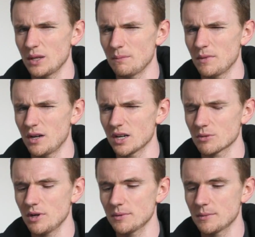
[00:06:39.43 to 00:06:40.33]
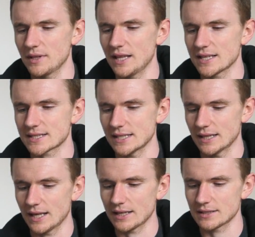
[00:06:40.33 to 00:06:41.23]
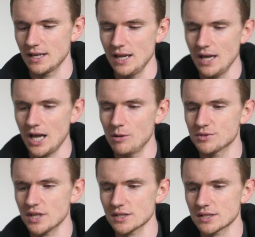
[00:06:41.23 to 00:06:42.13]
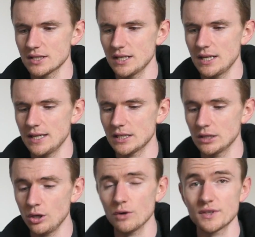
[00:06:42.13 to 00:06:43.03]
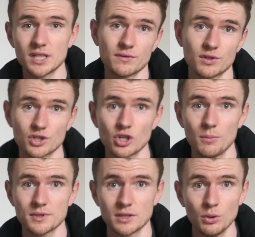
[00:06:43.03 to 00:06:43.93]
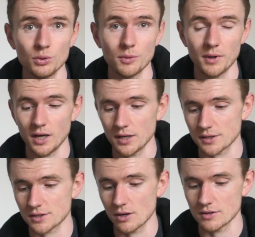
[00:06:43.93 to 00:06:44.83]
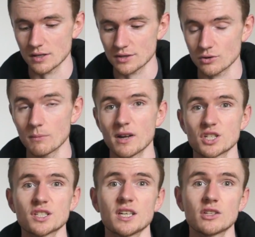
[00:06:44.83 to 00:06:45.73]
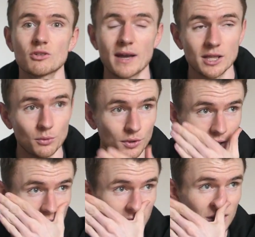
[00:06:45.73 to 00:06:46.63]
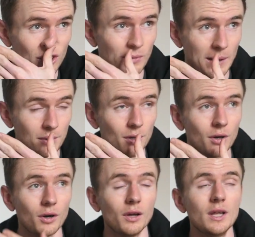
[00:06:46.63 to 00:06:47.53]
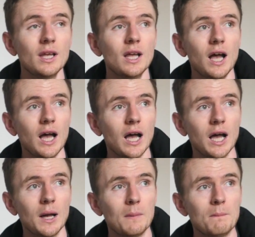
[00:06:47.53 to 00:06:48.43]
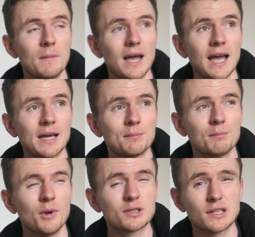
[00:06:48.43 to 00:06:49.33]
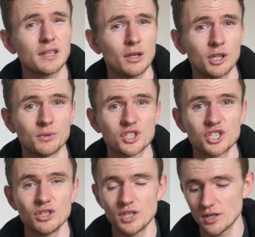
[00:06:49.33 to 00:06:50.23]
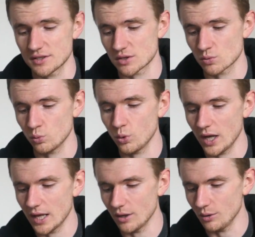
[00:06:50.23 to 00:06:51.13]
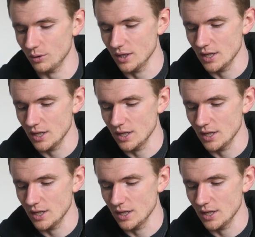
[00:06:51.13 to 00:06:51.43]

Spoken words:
mark, might have been a bit less than that. It's actually in a lot of the different shops in all the parks, so I saw it Magic Kingdom, Animal Kingdom, Epcot, and most likely Hollywood Studios as well.